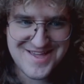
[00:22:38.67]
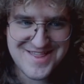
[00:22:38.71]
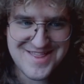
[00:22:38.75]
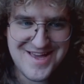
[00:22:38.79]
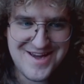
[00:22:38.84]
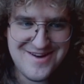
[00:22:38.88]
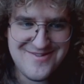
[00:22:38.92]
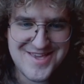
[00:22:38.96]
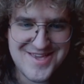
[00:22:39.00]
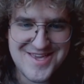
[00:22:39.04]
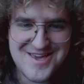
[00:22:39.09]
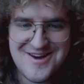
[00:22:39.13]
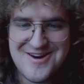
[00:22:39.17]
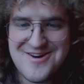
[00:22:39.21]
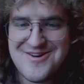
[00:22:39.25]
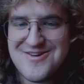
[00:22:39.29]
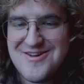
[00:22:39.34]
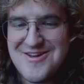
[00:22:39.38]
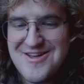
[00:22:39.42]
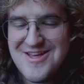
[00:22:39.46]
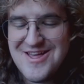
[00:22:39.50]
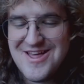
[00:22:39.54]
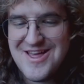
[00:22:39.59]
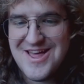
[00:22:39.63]
there we go.
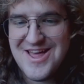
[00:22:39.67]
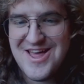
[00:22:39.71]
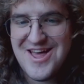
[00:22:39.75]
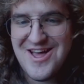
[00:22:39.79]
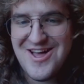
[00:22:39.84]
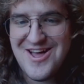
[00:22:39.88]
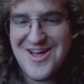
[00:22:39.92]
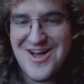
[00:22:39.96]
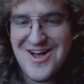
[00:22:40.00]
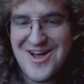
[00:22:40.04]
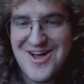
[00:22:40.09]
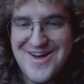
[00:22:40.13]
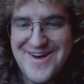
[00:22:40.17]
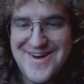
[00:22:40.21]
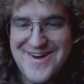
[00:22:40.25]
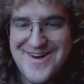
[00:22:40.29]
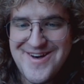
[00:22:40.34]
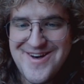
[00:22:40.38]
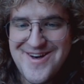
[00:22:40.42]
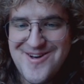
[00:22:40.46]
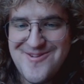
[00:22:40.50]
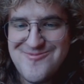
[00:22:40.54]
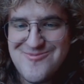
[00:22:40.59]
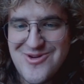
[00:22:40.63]

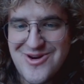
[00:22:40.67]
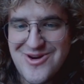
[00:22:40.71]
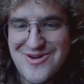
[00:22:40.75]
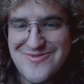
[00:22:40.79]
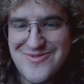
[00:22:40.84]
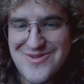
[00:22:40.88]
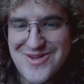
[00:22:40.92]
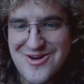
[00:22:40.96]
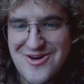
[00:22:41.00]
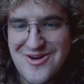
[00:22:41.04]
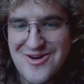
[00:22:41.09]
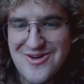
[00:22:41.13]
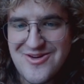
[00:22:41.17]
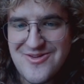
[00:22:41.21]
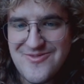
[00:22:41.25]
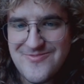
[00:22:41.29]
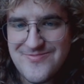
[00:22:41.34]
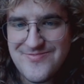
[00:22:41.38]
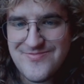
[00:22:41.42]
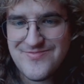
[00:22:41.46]
What have we got?